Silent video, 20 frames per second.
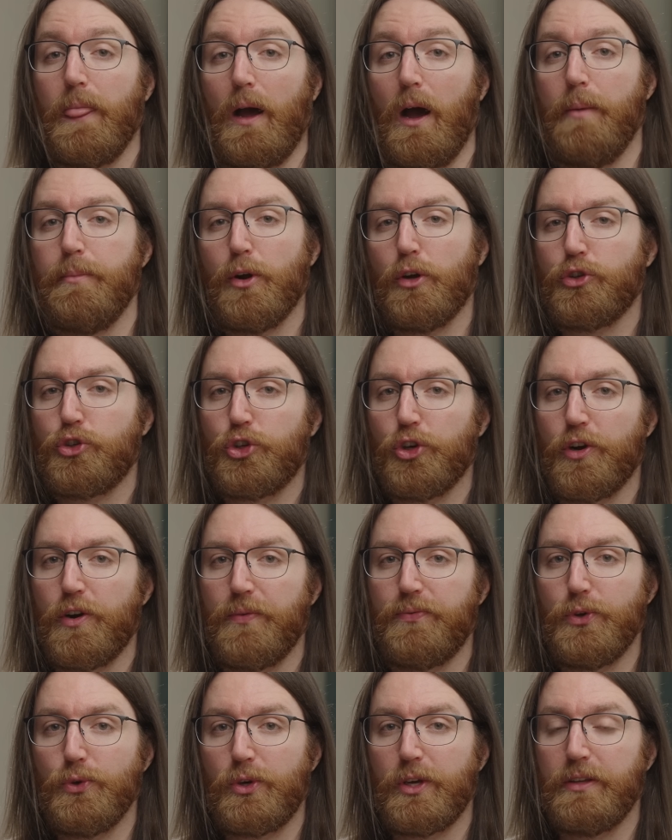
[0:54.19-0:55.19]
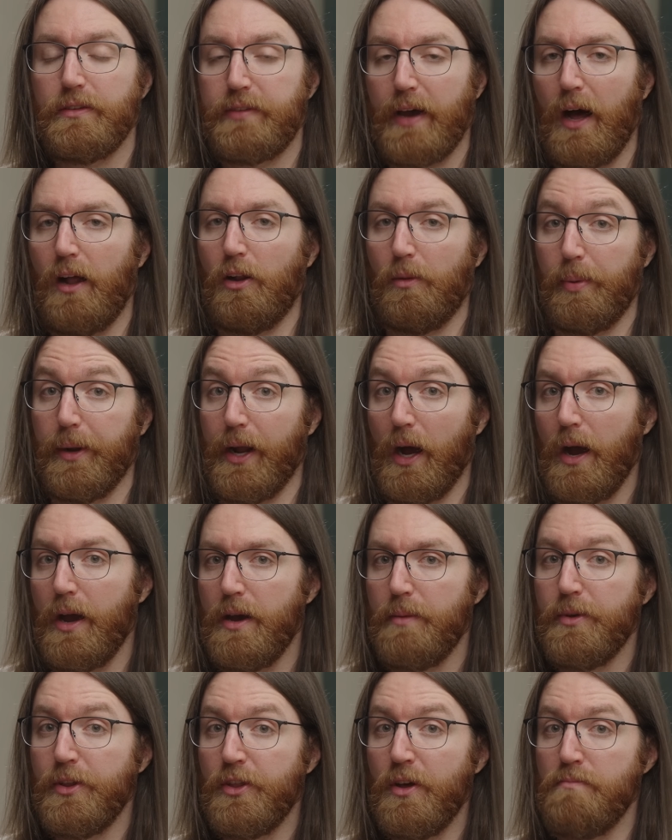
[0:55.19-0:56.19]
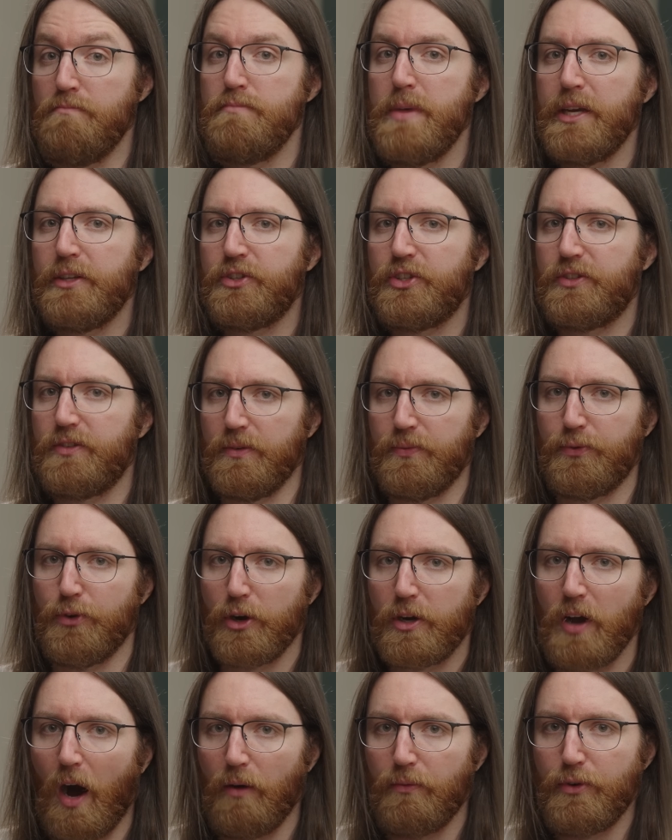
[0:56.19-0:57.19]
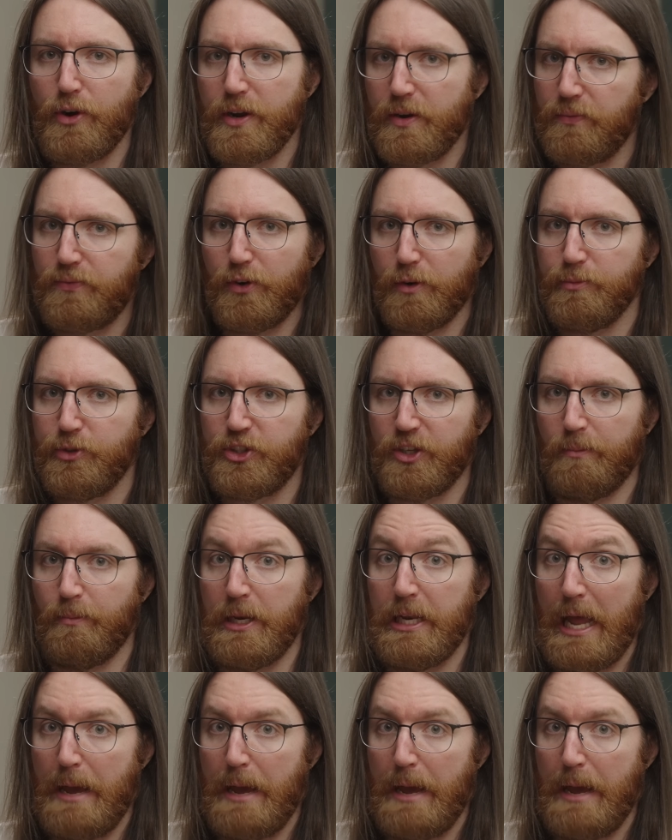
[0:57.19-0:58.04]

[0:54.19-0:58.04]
I'm not sure if you can tell, but I am in the midst of recovering from some